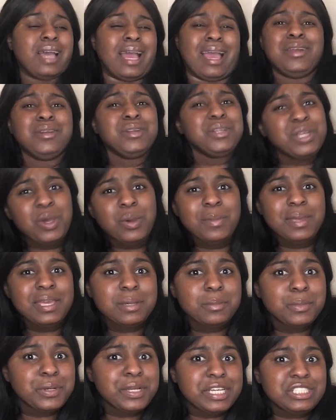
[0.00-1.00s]
I don't know,
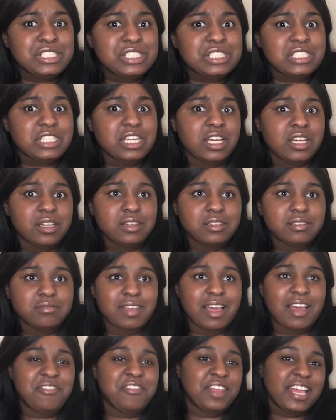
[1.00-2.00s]
make it more interesting.
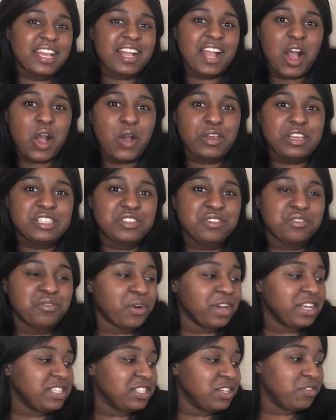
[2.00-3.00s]
I feel like I always do
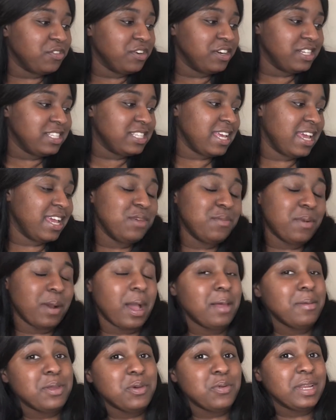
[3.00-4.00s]
voiceovers and you
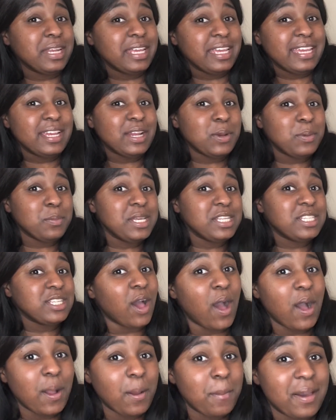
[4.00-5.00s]
probably want to hear me
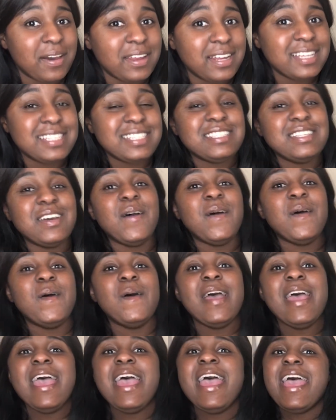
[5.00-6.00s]
talk about it.
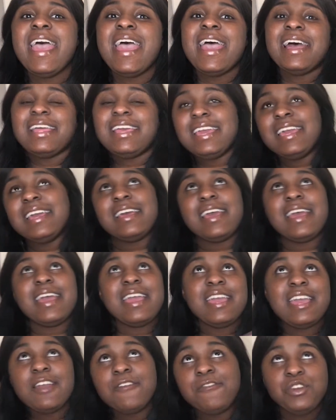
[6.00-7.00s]
So
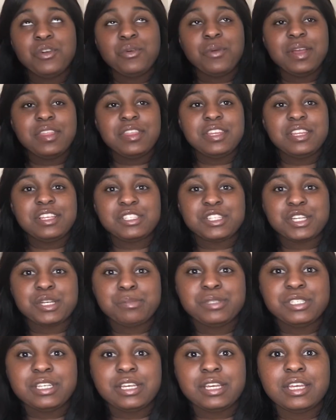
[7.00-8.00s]
if you read the
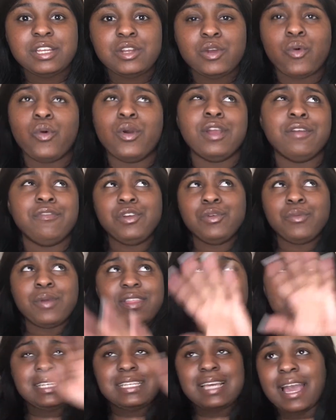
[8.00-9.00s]
description or if you
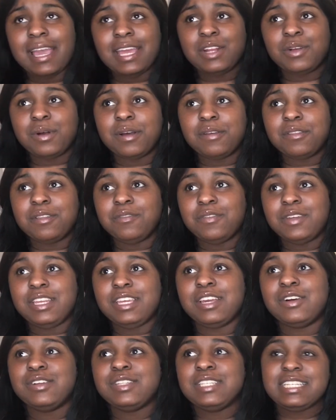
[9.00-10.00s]
read the title of the
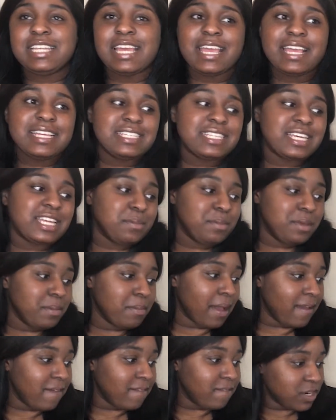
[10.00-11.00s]
video, today is going to be
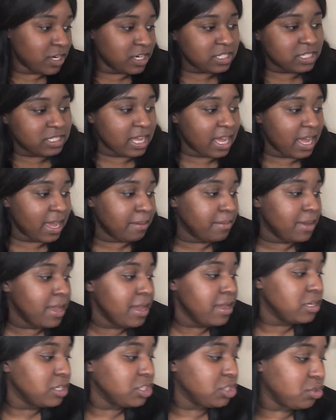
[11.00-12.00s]
my first time
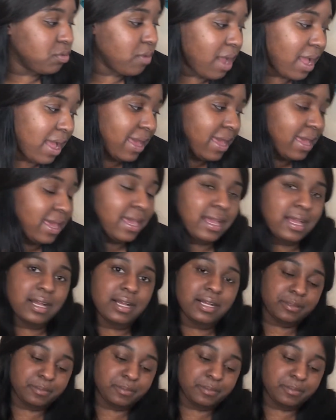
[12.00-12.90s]
trying